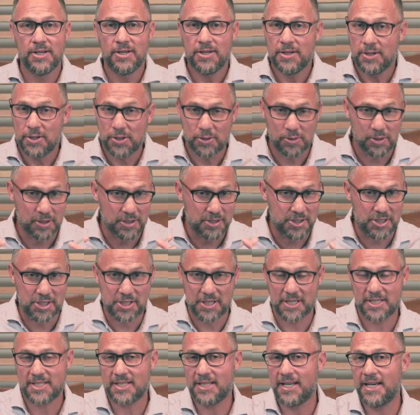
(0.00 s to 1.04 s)
who are
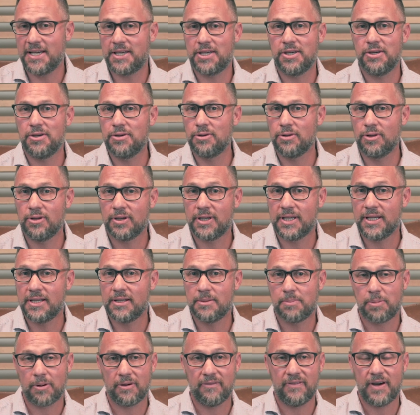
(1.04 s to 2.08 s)
just like you, looking to
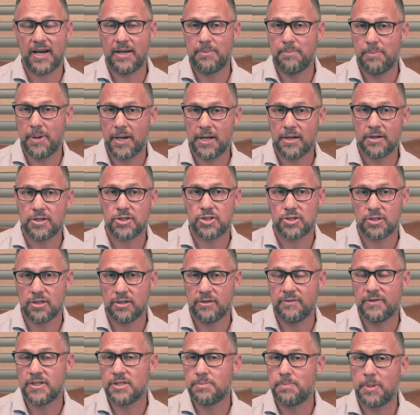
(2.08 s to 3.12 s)
provide better
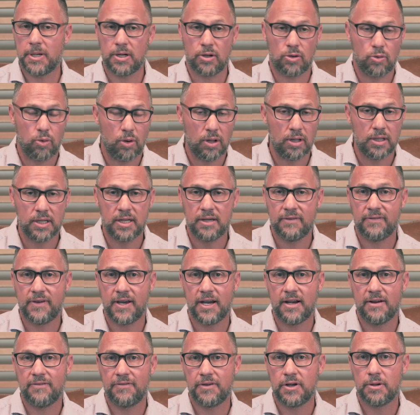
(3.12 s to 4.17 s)
service, better quality of
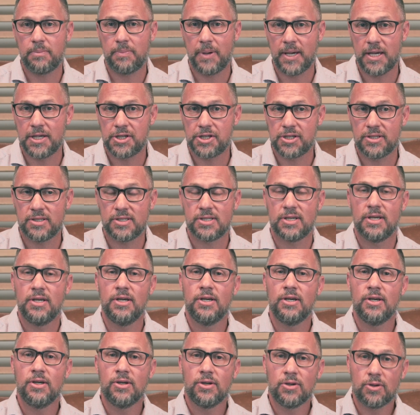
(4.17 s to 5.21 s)
care for your patients,
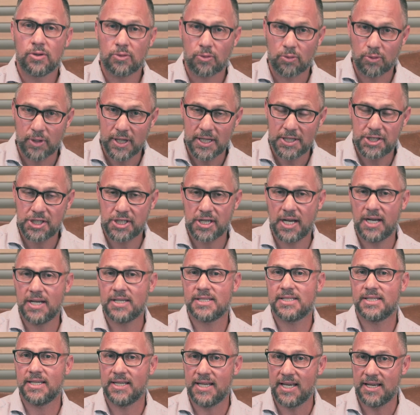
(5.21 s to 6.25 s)
reach
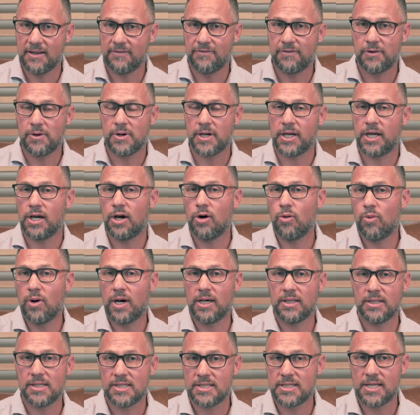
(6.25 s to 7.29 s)
us at
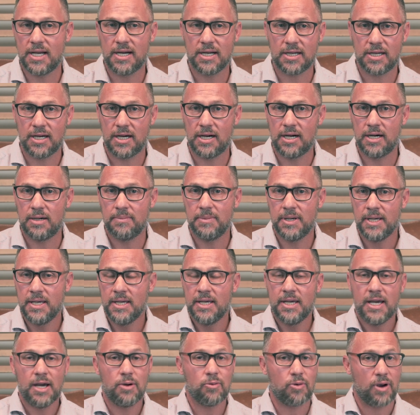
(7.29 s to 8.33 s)
info@gowellness.com
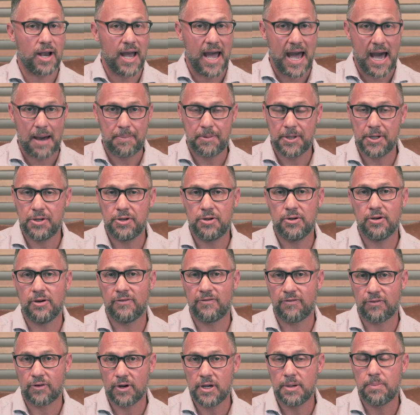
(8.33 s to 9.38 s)
and we're happy to do a
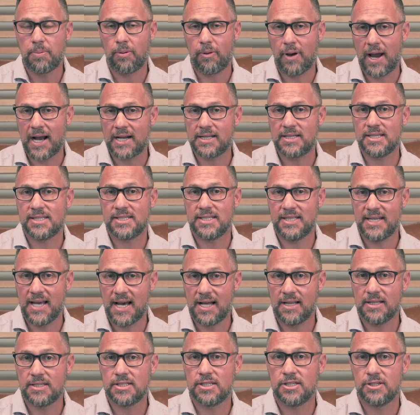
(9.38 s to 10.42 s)
free practice
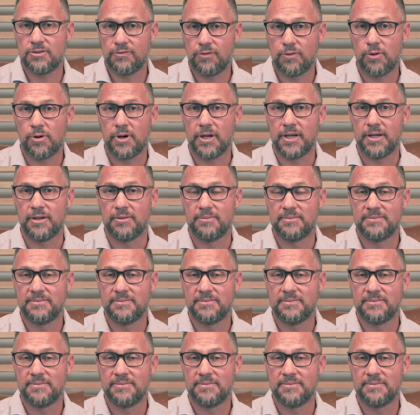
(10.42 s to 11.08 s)
analysis for you.